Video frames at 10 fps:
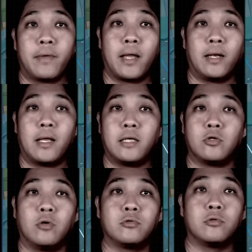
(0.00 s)
And there is
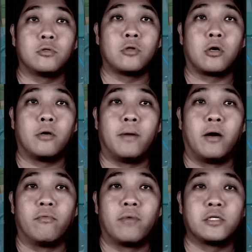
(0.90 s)
also talk
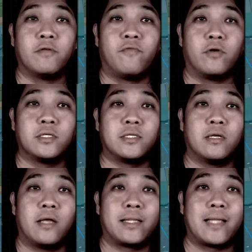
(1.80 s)
about Russian forces
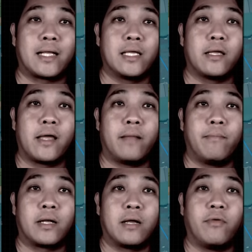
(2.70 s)
attacking at
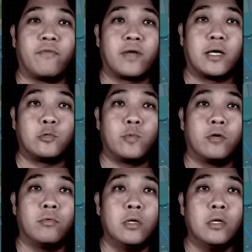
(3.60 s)
Makarivka as
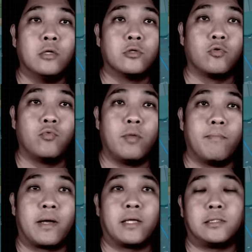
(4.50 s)
well. So we
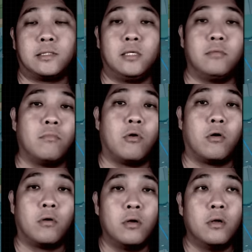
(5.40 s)
might see
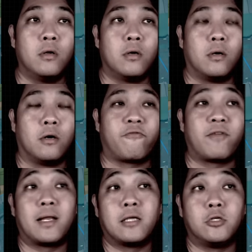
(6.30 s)
more
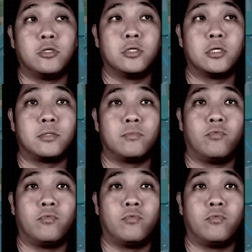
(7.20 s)
frontline changes.